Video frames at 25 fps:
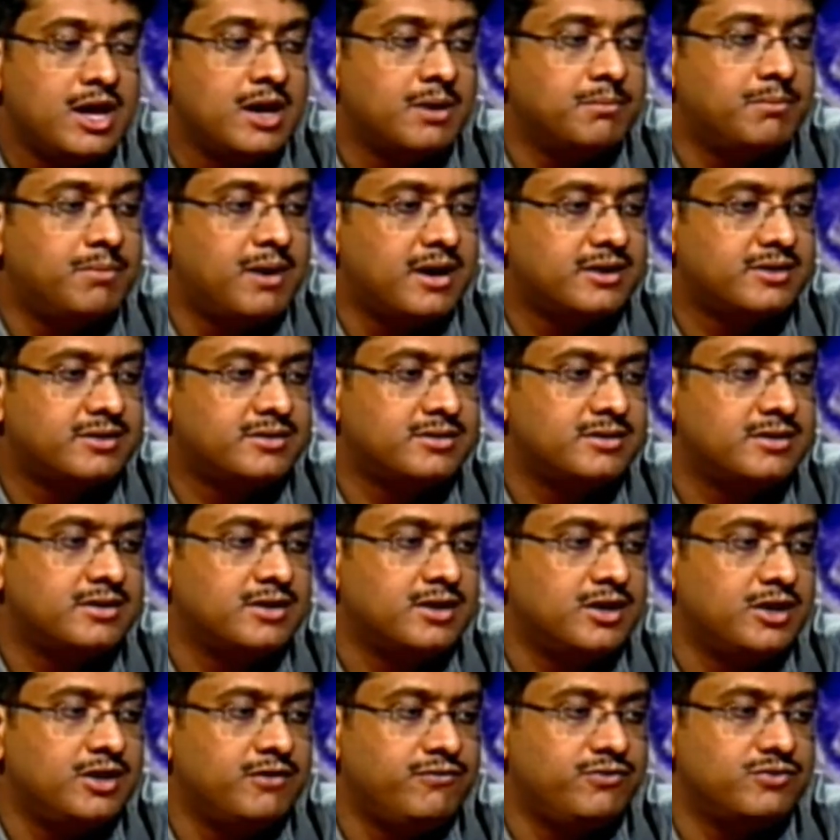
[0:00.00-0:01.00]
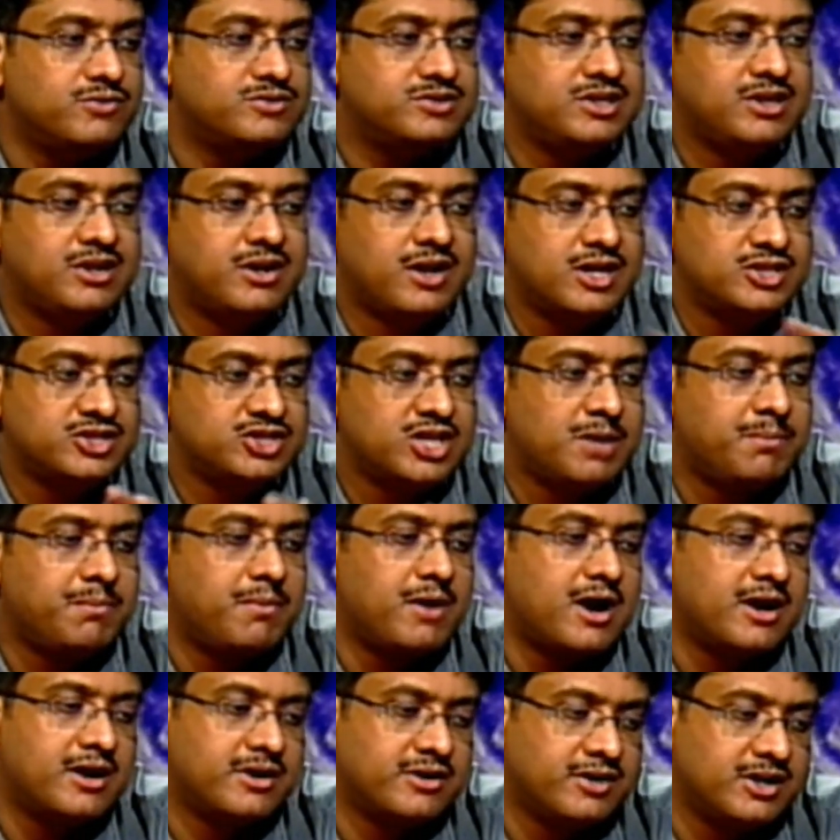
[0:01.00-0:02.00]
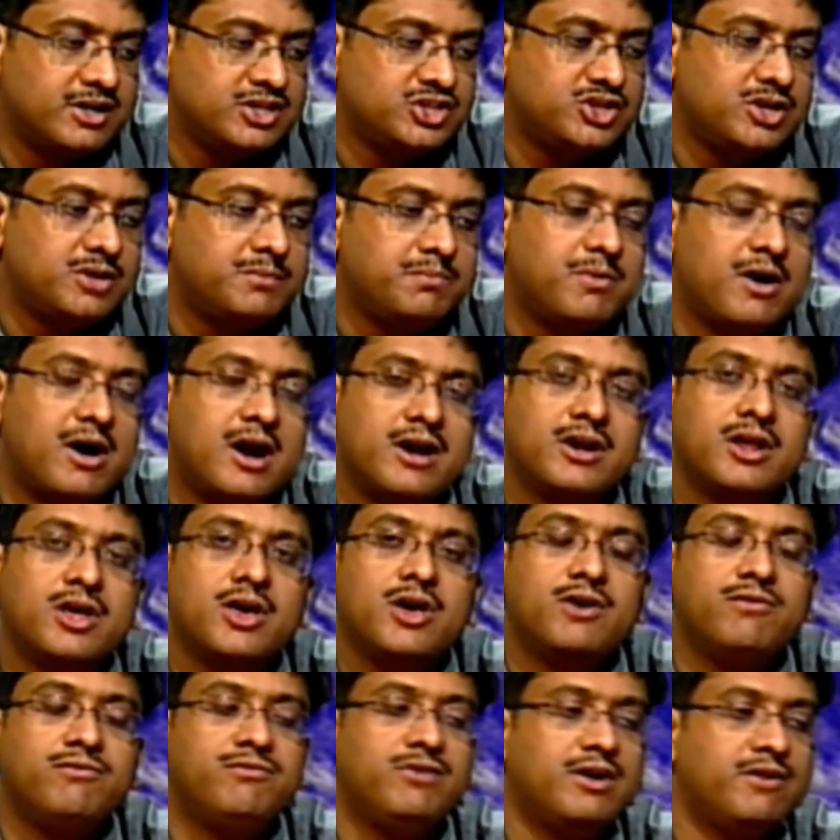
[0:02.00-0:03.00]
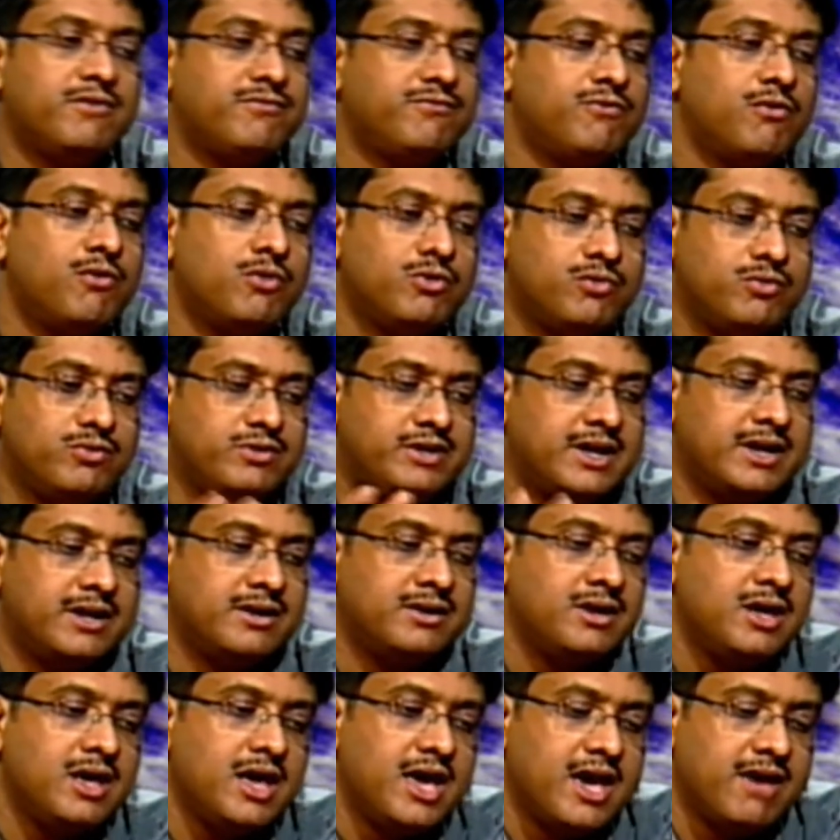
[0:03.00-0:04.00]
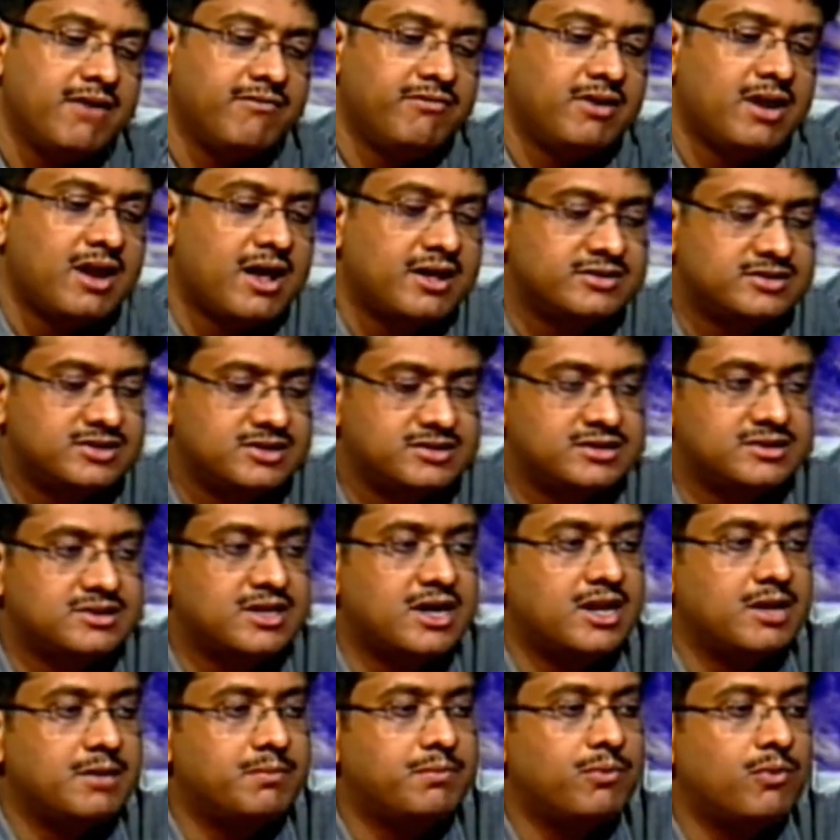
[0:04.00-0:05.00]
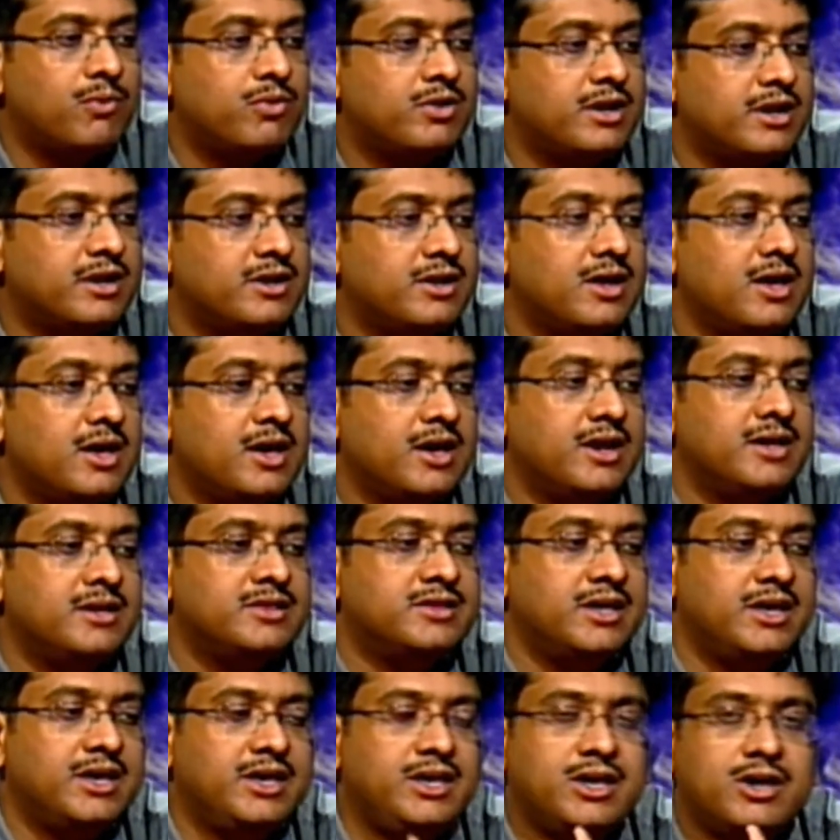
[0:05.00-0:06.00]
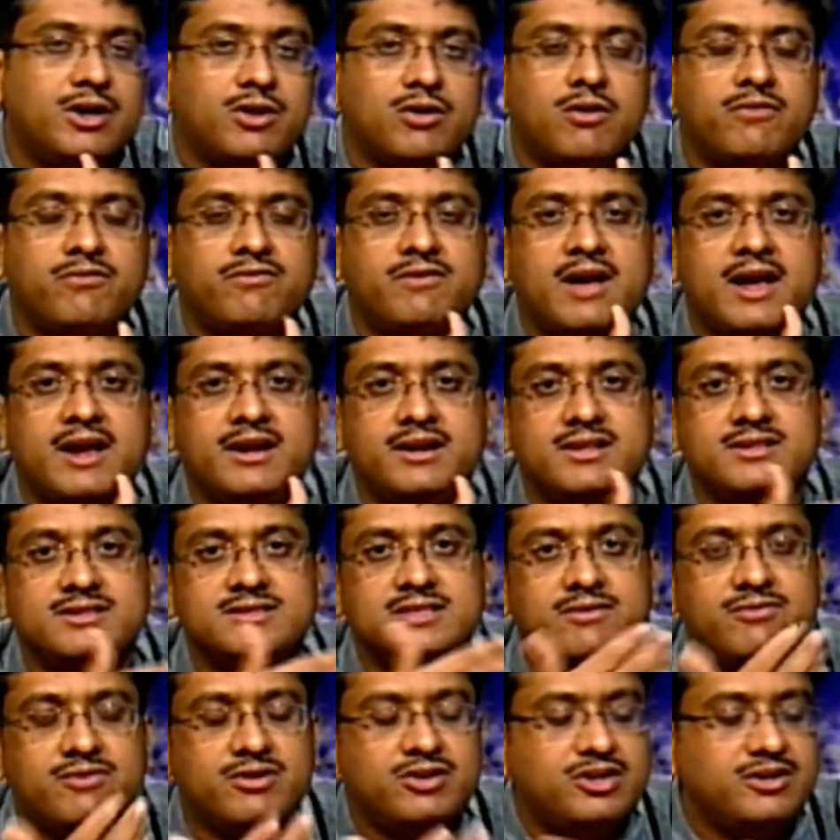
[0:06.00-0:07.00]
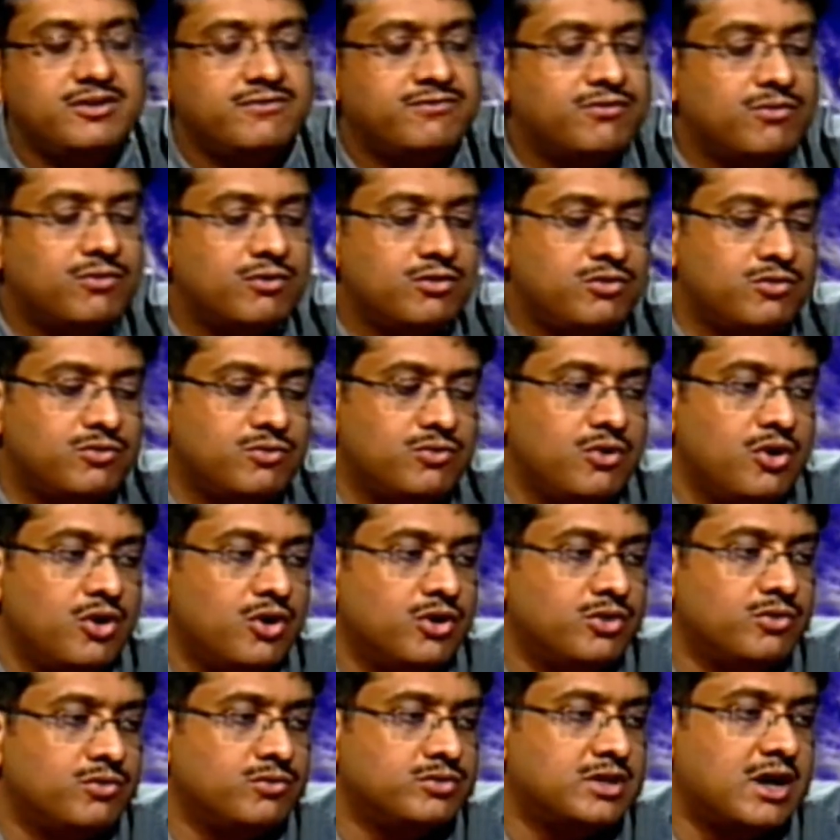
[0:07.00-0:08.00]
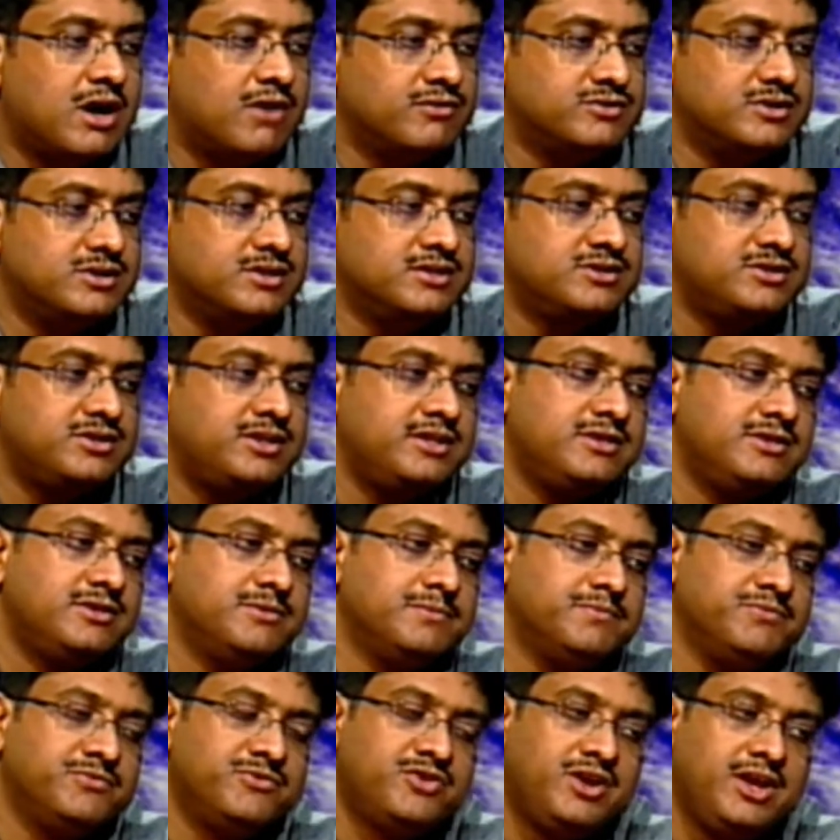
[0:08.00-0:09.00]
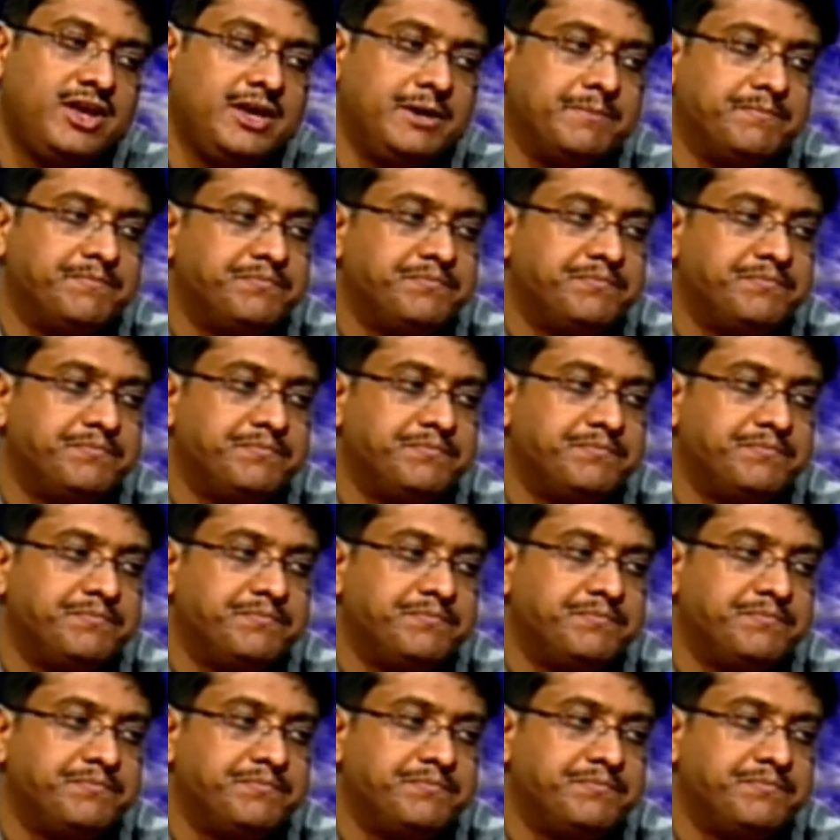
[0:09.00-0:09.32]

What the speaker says: But if you see Russian part, where 4 to 10 avalanches are reported in the year of 1974 to 2003.